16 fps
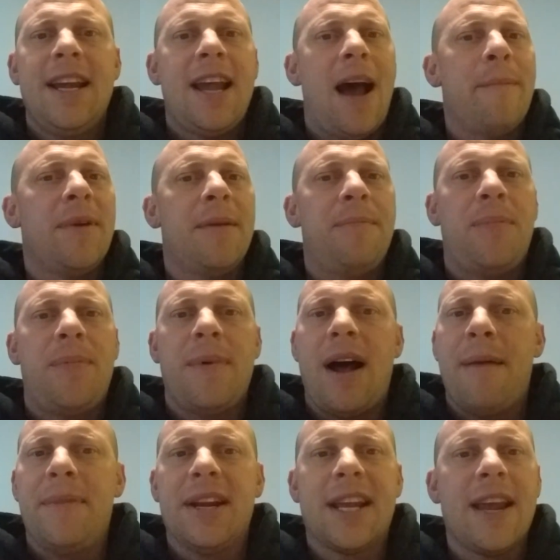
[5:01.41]
I'm gonna
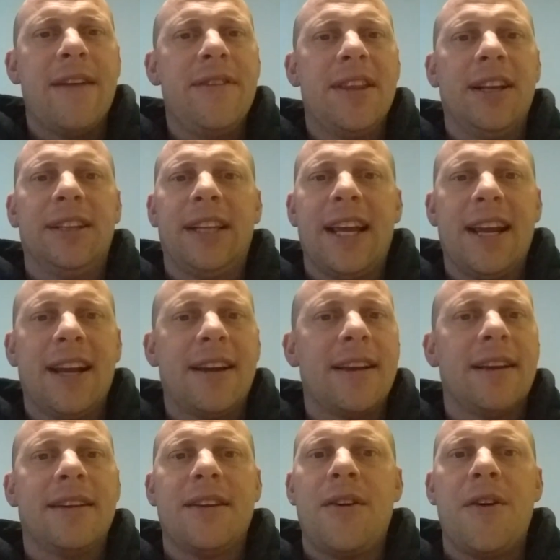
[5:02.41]
I'm gonna give you the link
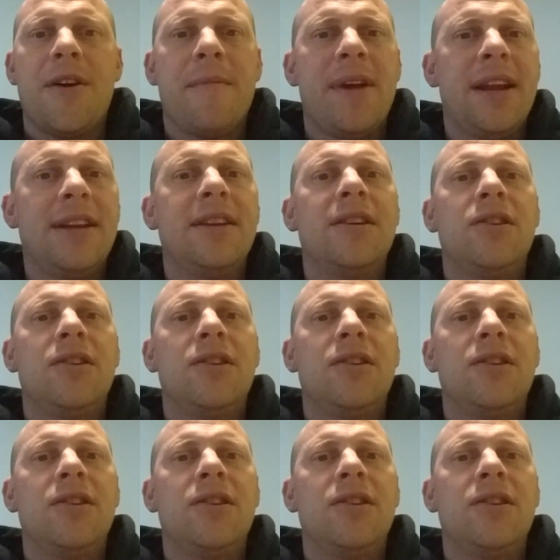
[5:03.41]
you know what I mean?